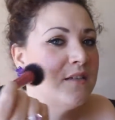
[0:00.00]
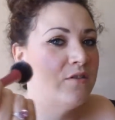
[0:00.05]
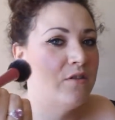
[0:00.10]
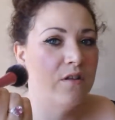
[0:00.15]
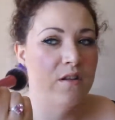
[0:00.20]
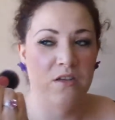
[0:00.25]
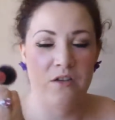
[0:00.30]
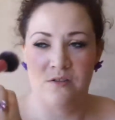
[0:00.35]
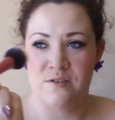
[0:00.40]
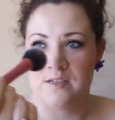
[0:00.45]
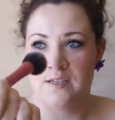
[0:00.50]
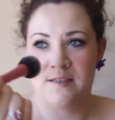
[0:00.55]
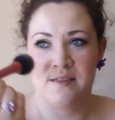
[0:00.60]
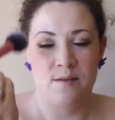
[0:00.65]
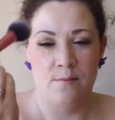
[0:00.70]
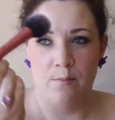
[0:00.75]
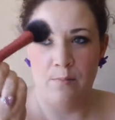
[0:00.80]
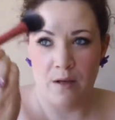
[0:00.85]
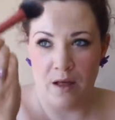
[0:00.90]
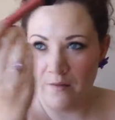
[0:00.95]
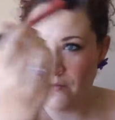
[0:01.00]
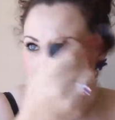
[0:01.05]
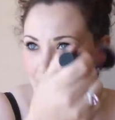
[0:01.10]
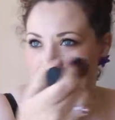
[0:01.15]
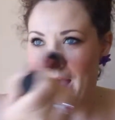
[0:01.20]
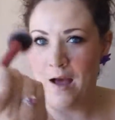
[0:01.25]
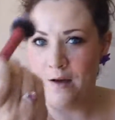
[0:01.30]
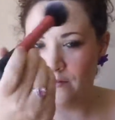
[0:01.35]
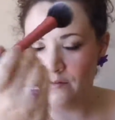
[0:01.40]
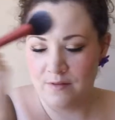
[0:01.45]
You can use this to buff
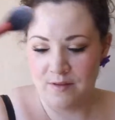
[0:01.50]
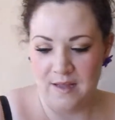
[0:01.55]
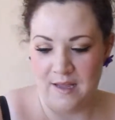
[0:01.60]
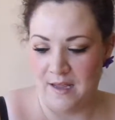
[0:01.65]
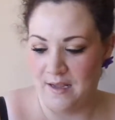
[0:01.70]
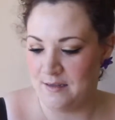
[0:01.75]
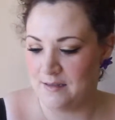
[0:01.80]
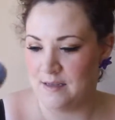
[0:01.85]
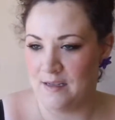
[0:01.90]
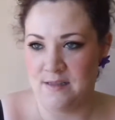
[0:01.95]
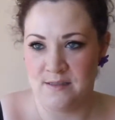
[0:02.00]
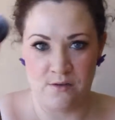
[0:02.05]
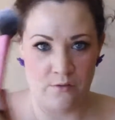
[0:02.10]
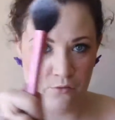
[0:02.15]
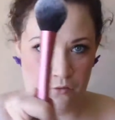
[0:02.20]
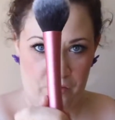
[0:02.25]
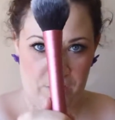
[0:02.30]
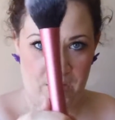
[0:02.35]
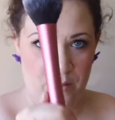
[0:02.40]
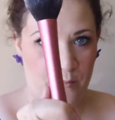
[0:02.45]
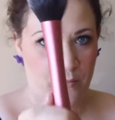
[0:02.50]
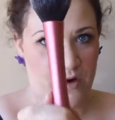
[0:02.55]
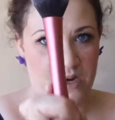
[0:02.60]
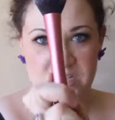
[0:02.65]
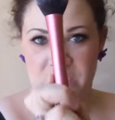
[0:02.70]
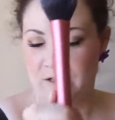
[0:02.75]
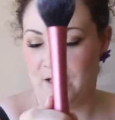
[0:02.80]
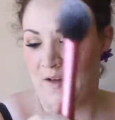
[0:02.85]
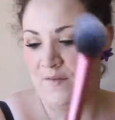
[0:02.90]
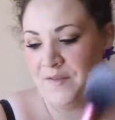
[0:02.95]
out things. It's a great
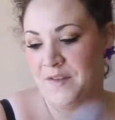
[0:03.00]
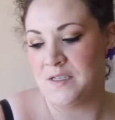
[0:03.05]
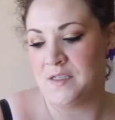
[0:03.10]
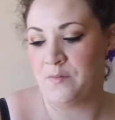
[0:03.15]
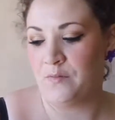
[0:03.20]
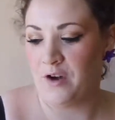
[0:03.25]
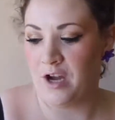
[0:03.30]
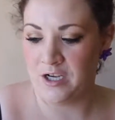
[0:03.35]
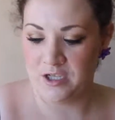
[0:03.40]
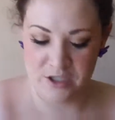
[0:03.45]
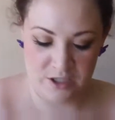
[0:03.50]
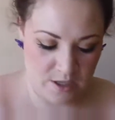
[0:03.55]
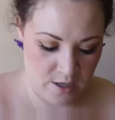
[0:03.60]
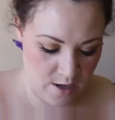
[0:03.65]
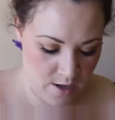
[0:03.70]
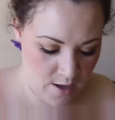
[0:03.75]
brush. Love this brush.